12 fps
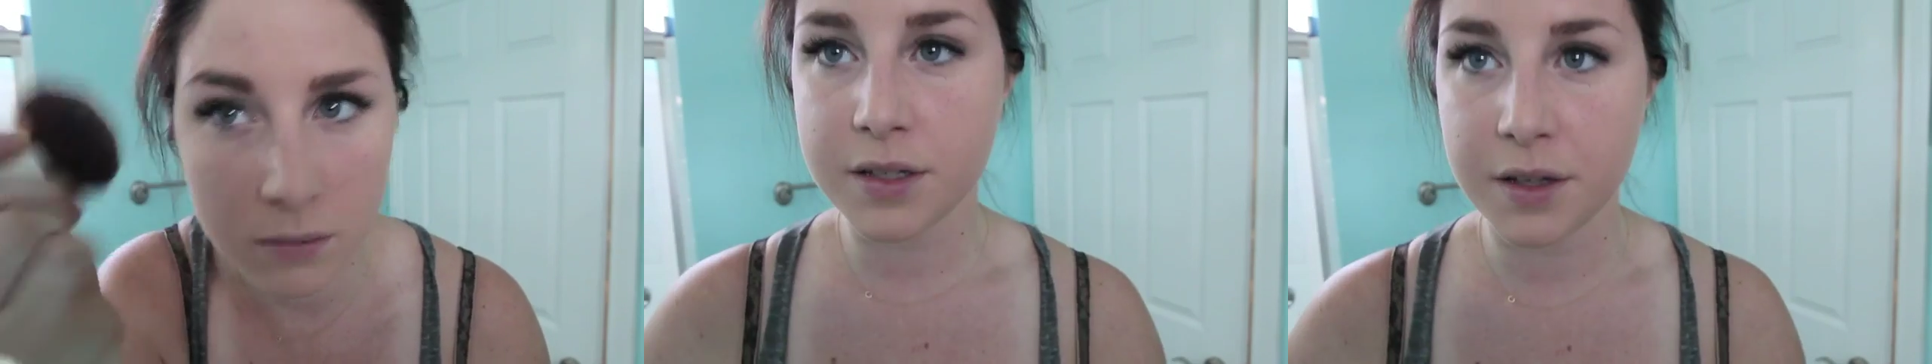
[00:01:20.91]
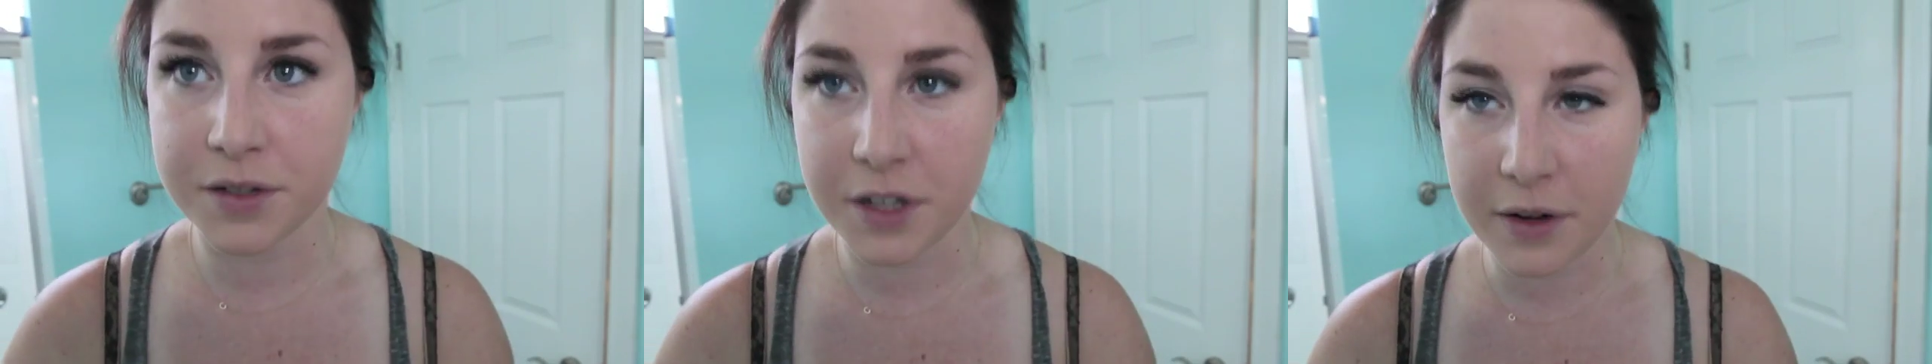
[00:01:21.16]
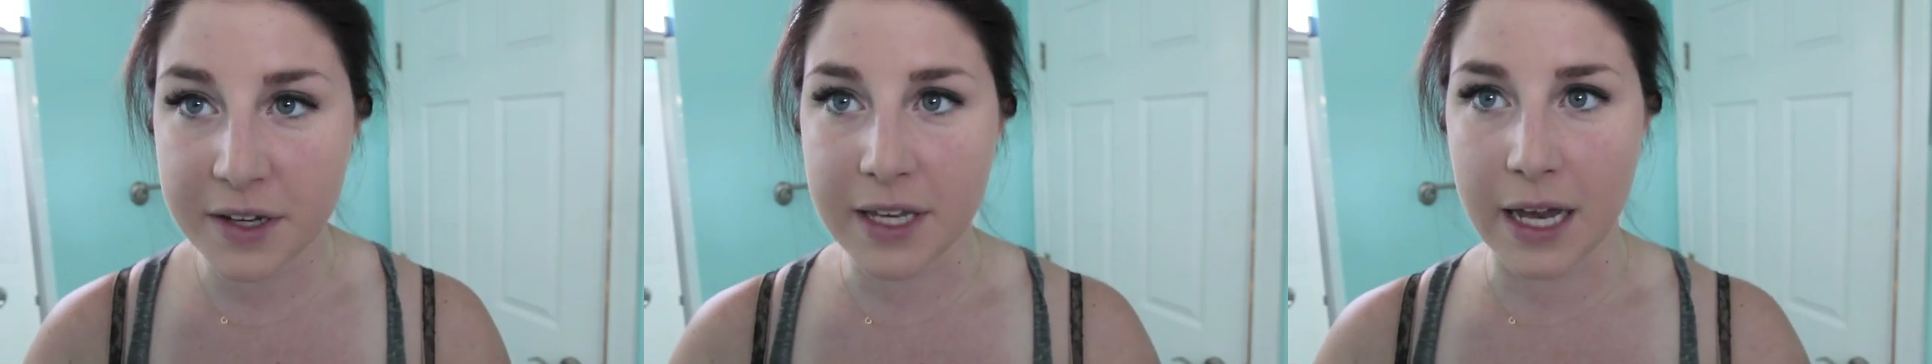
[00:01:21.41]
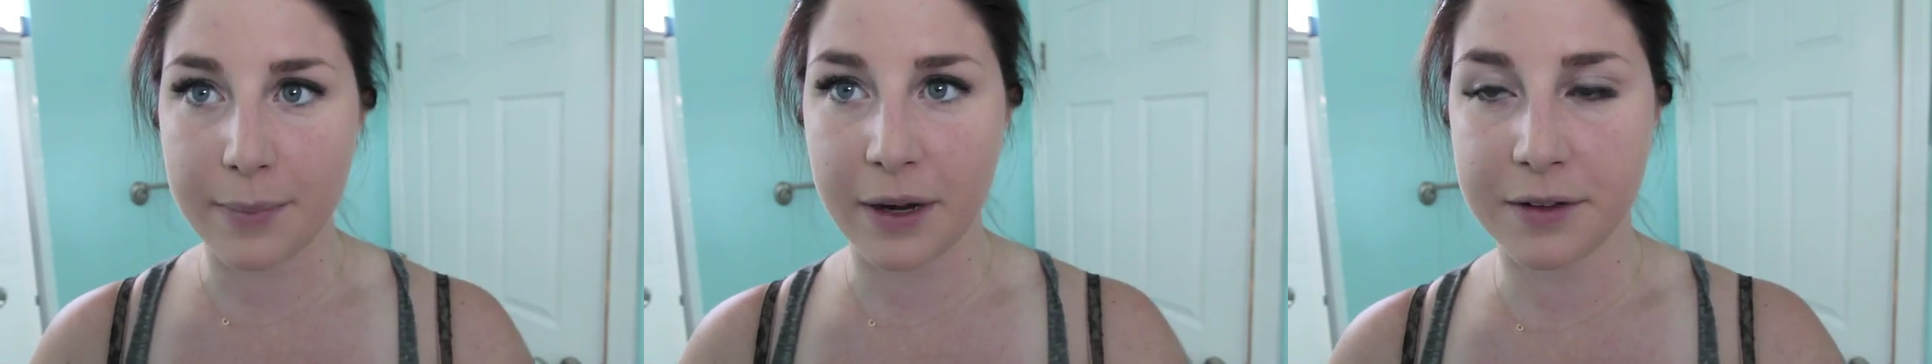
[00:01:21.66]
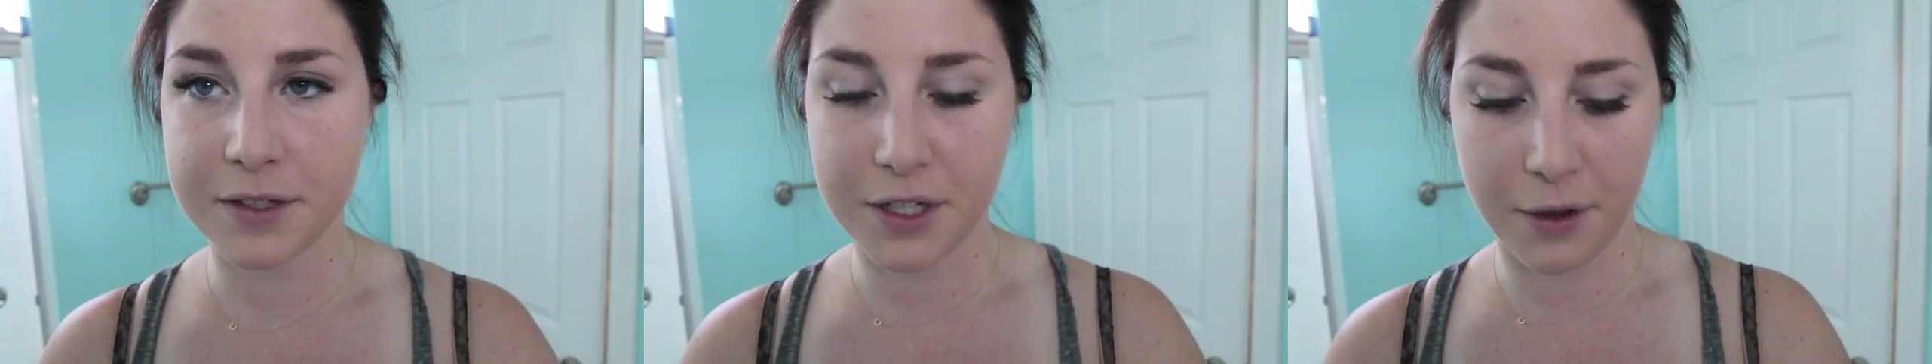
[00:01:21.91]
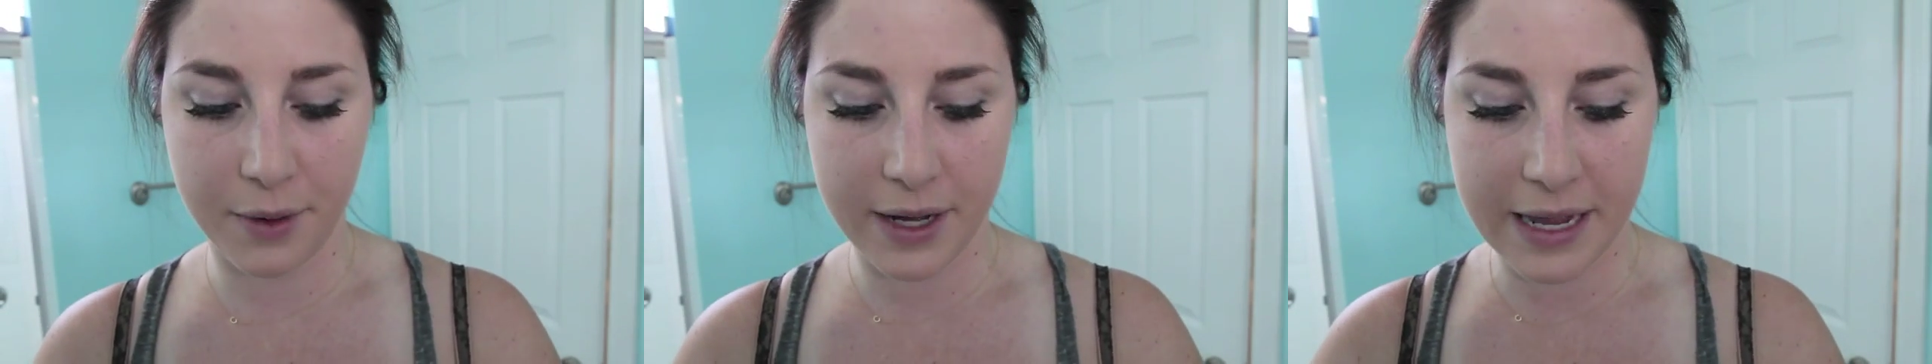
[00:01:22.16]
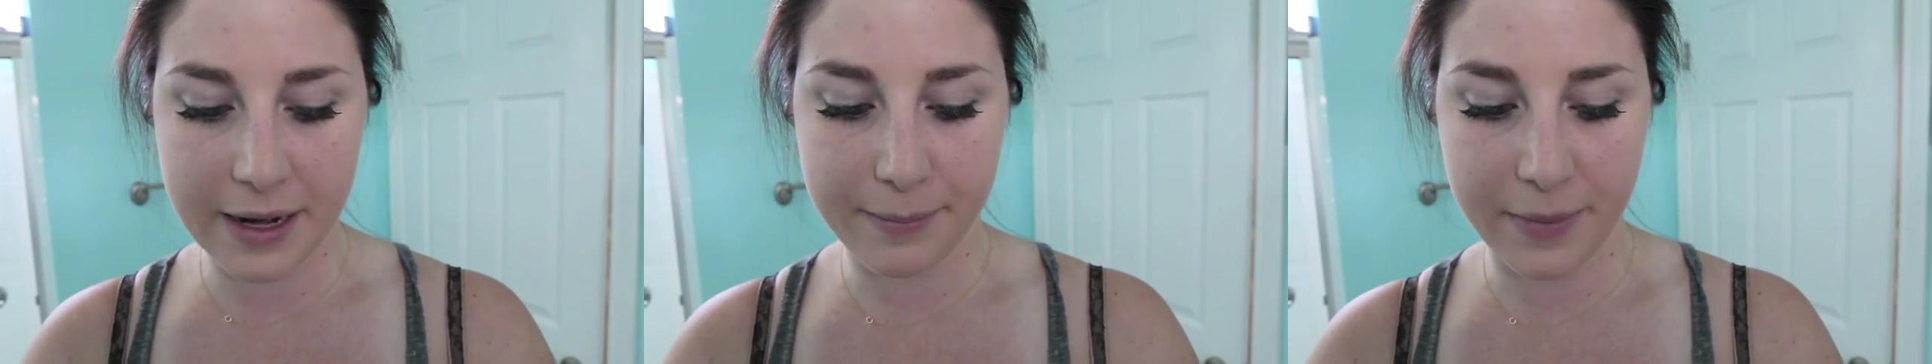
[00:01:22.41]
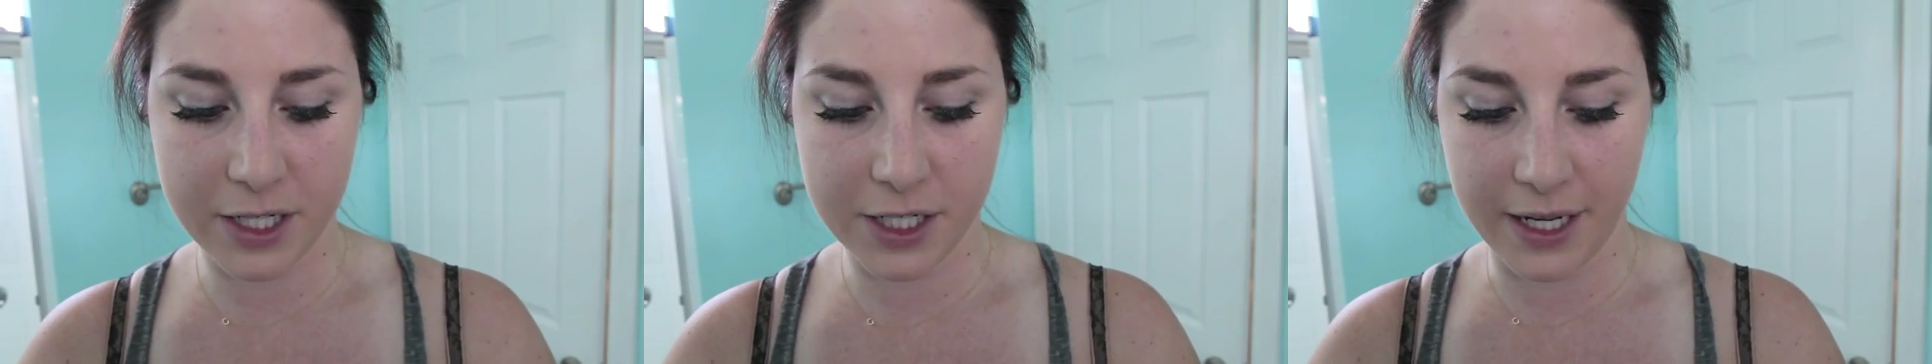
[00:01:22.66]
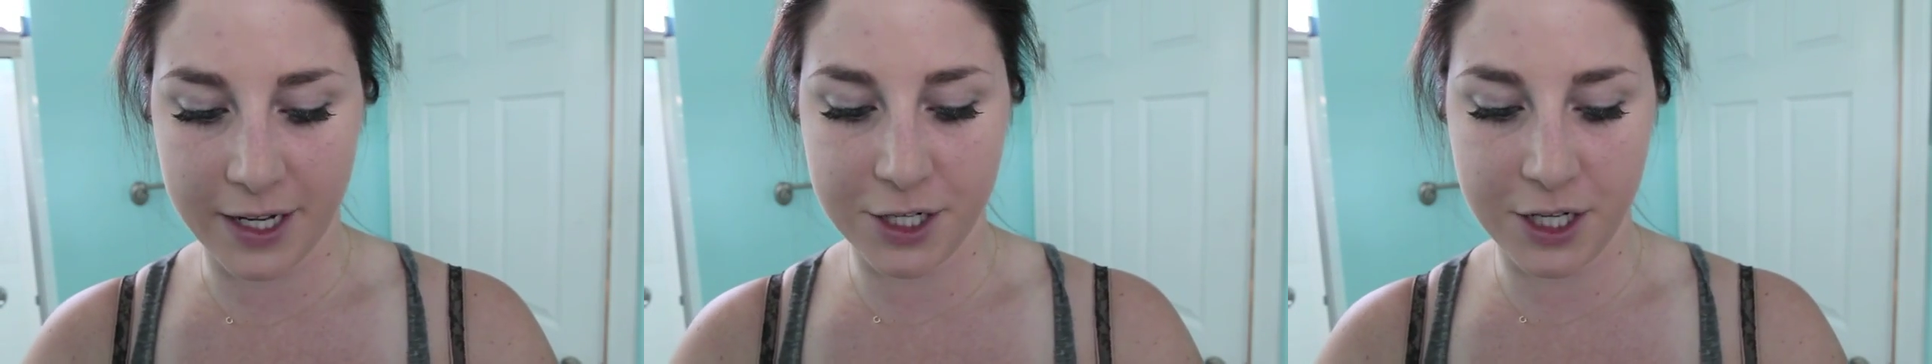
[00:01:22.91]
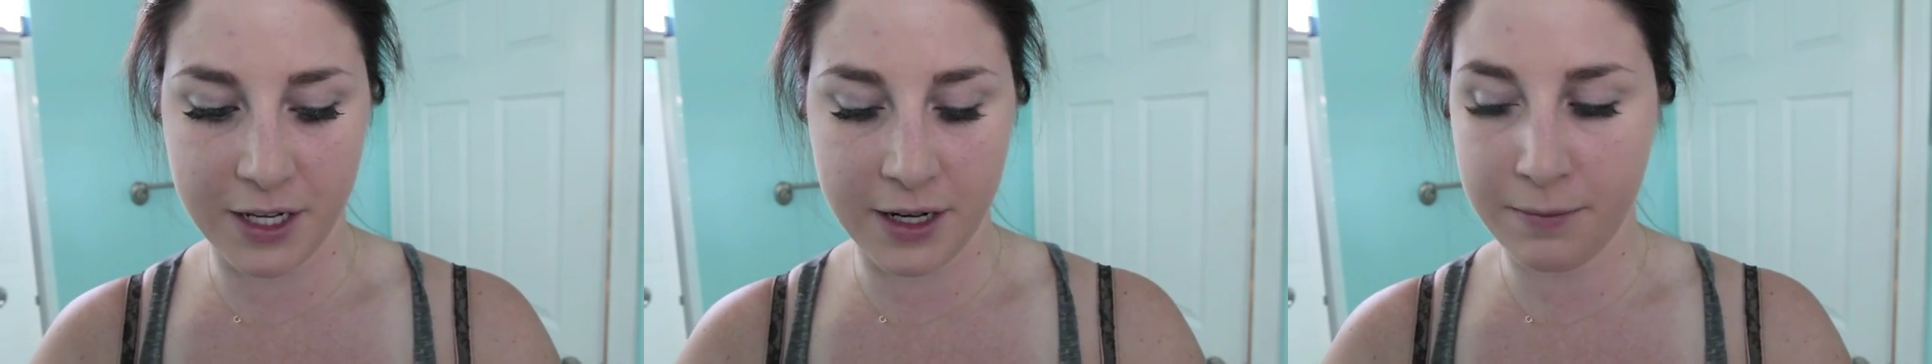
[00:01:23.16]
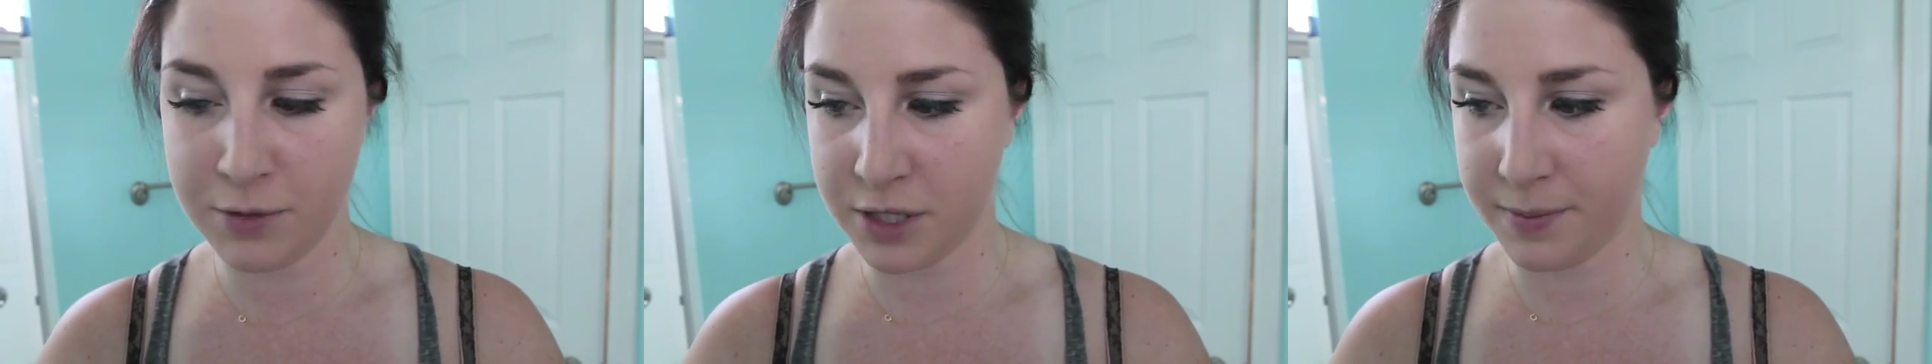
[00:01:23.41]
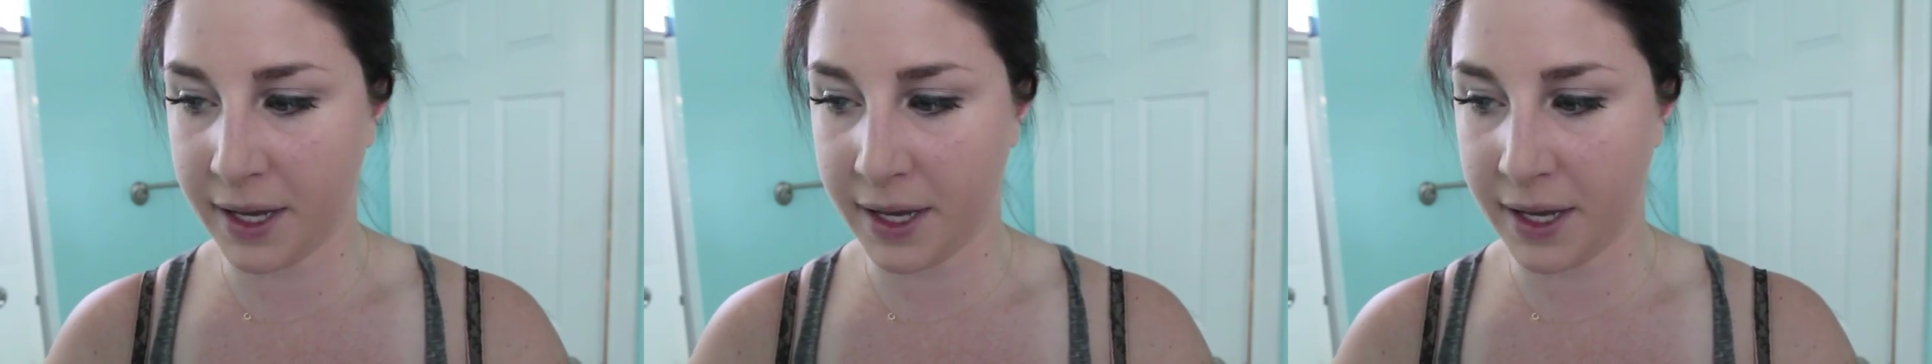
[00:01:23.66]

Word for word: So Zooey's eyebrows don't need much tension just